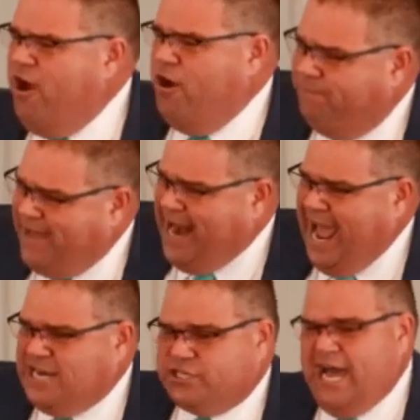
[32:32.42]
that has
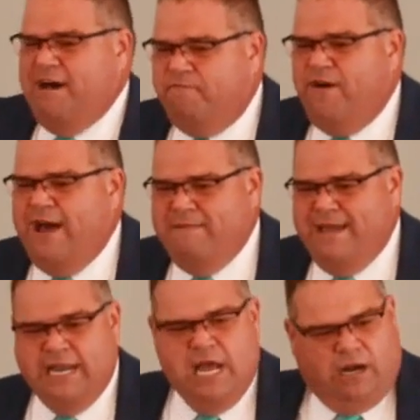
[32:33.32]
come from it.
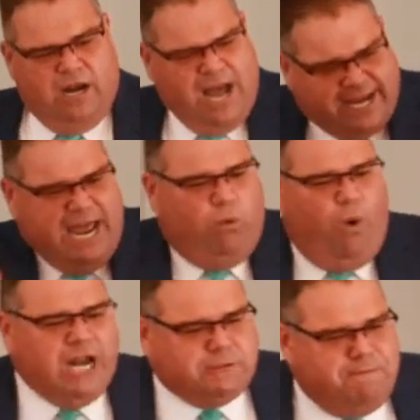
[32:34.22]
Look at
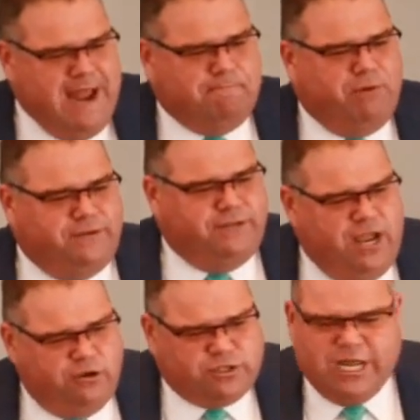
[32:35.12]
what's been
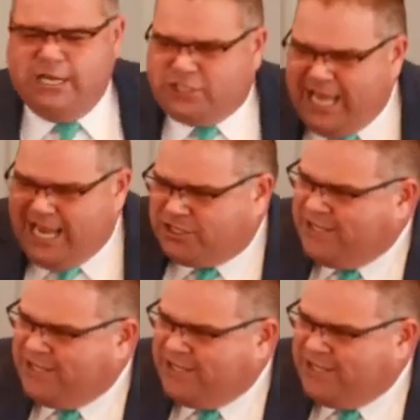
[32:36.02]
produced since that